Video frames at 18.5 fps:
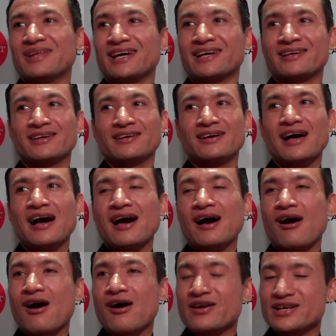Like
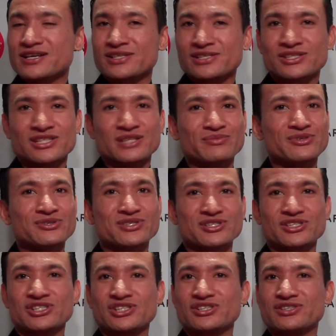artists and
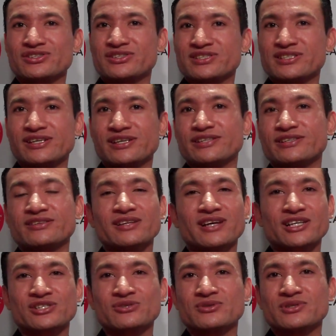musicians and
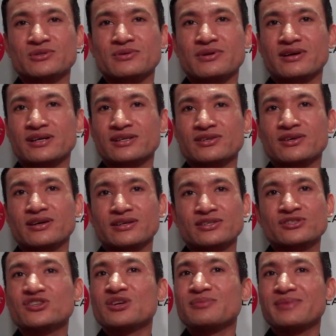intellectuals were
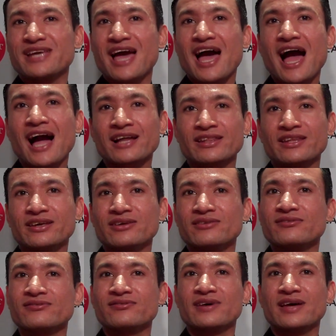extremely
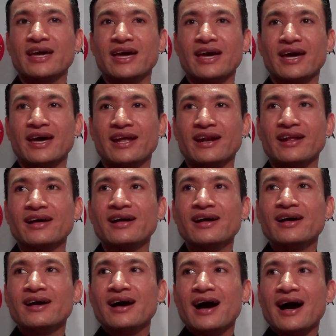active, and
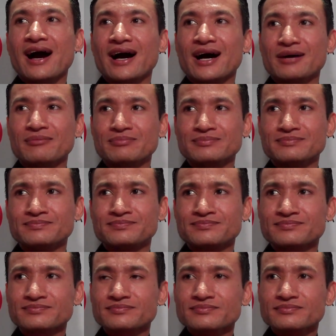
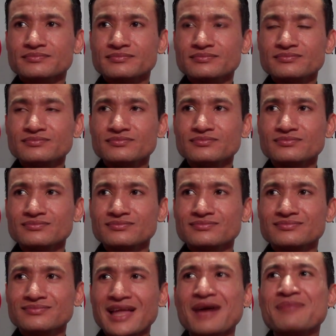
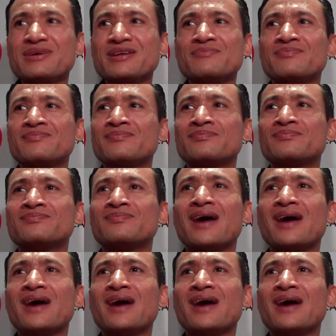I mean,